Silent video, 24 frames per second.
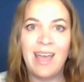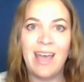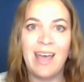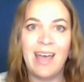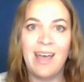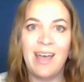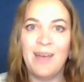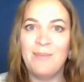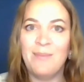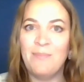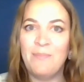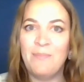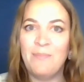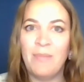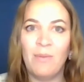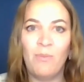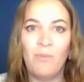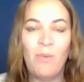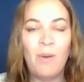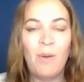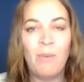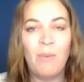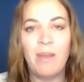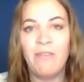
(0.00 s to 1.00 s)
um, but
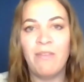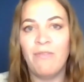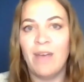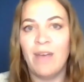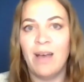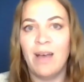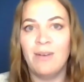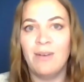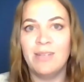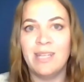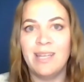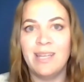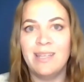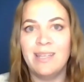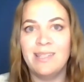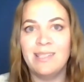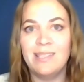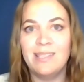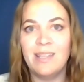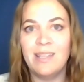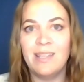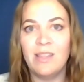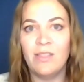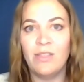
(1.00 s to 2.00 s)
what we found
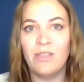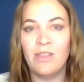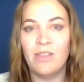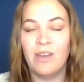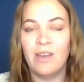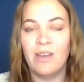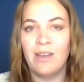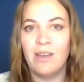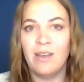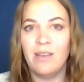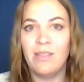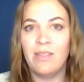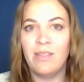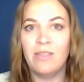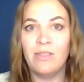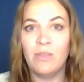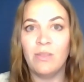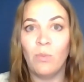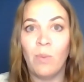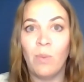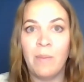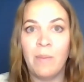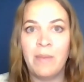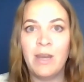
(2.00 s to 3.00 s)
is the
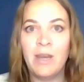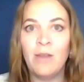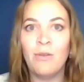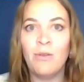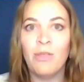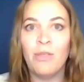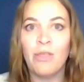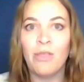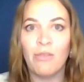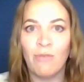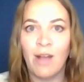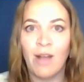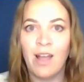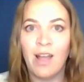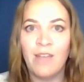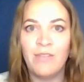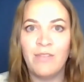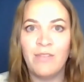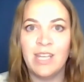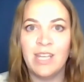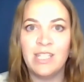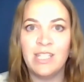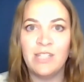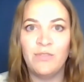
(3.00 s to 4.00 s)
the women who thrive
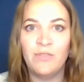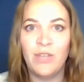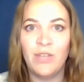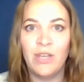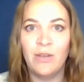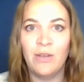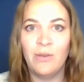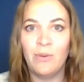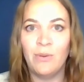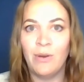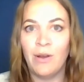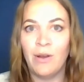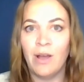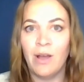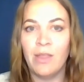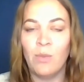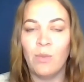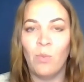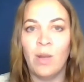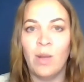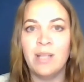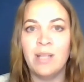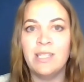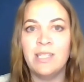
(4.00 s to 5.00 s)
in interview are the
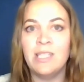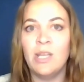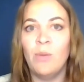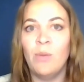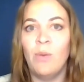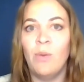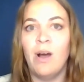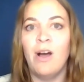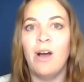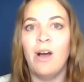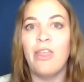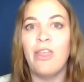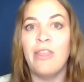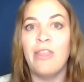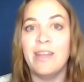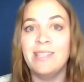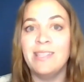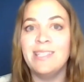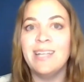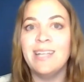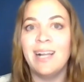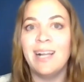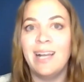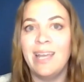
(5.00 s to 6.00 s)
ones who are
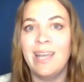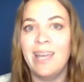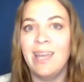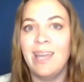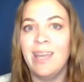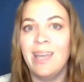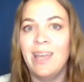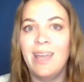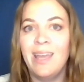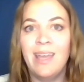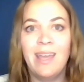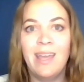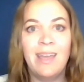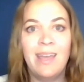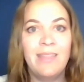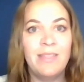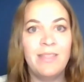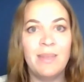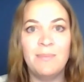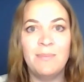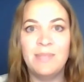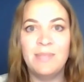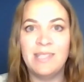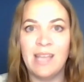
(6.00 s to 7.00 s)
authentically
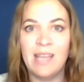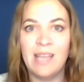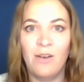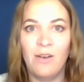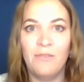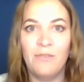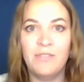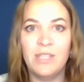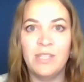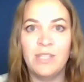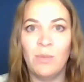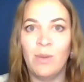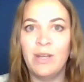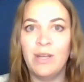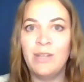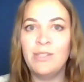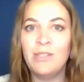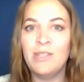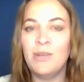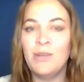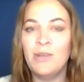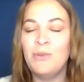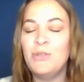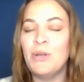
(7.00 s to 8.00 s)
themselves the
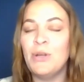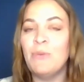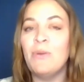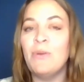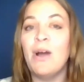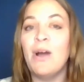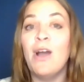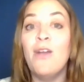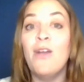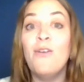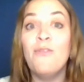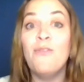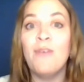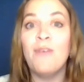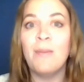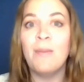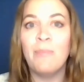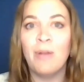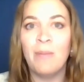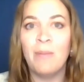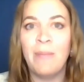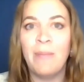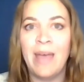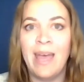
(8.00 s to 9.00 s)
ones who don't over
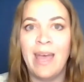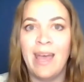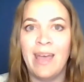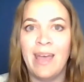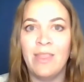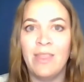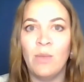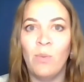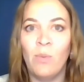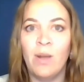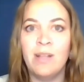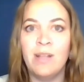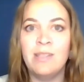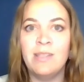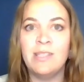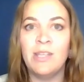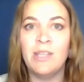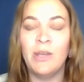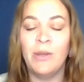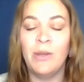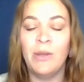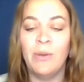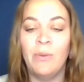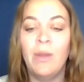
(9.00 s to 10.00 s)
prepare the ones
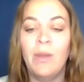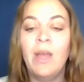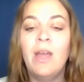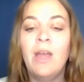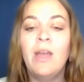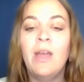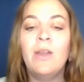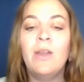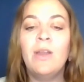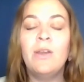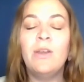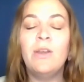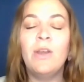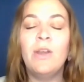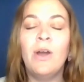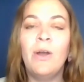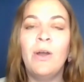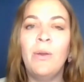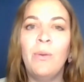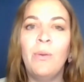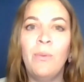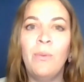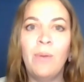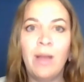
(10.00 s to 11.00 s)
who
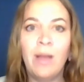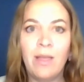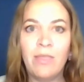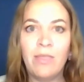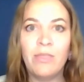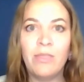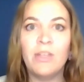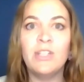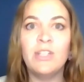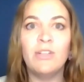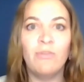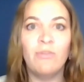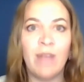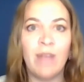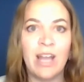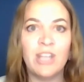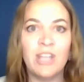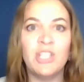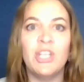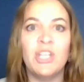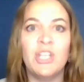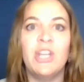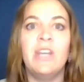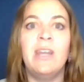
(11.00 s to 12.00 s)
know the
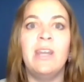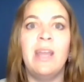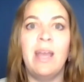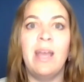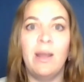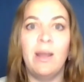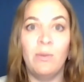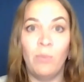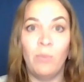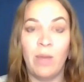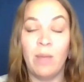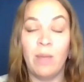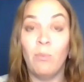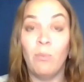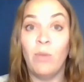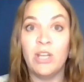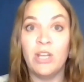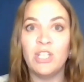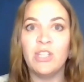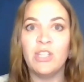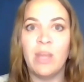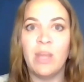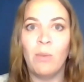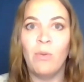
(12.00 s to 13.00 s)
direction and in, in
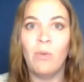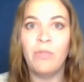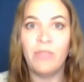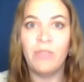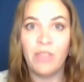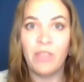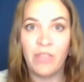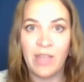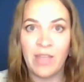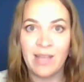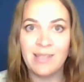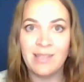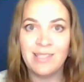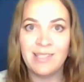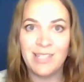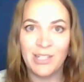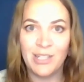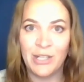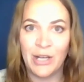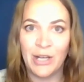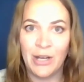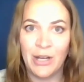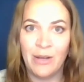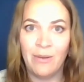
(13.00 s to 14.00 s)
which they want things to
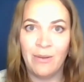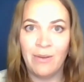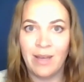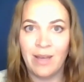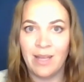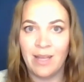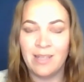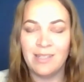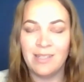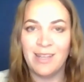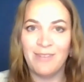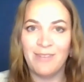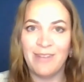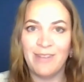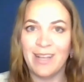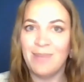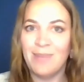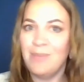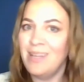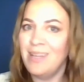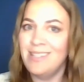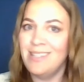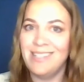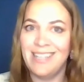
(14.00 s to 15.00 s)
go and i
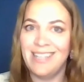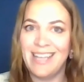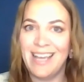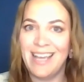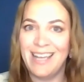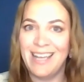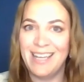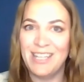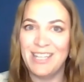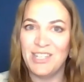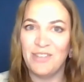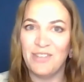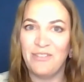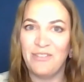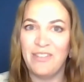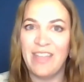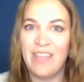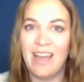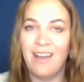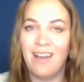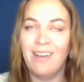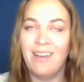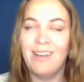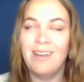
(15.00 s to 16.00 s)
recommend Alycia for
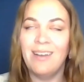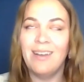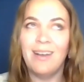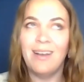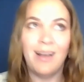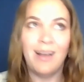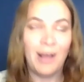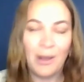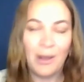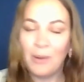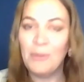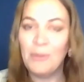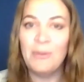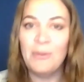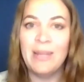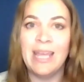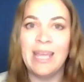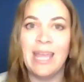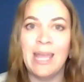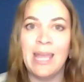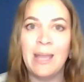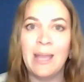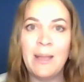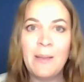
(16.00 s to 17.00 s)
that
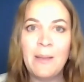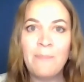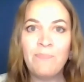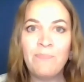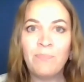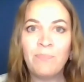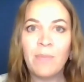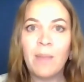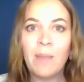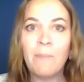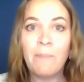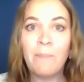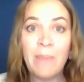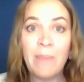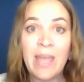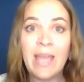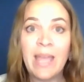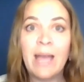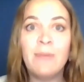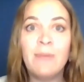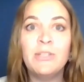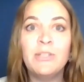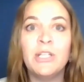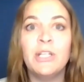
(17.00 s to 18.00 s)
wholly being
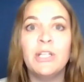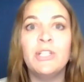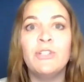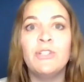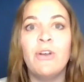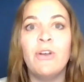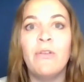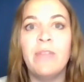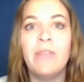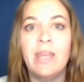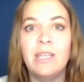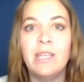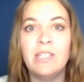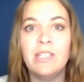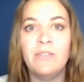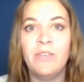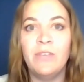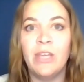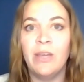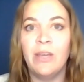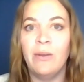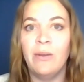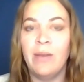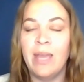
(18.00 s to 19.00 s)
able to control the
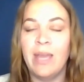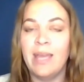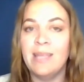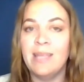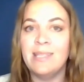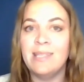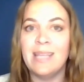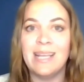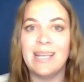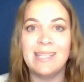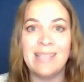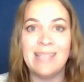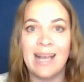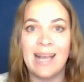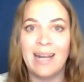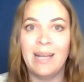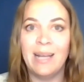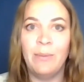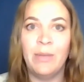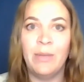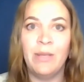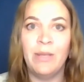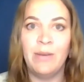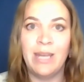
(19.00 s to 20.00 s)
interview is
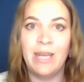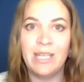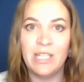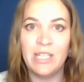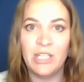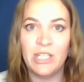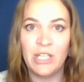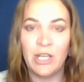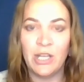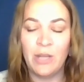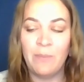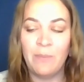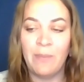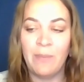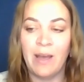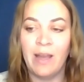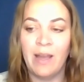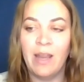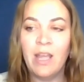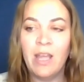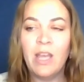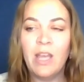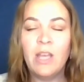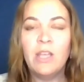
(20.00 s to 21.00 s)
exactly what you need to do, but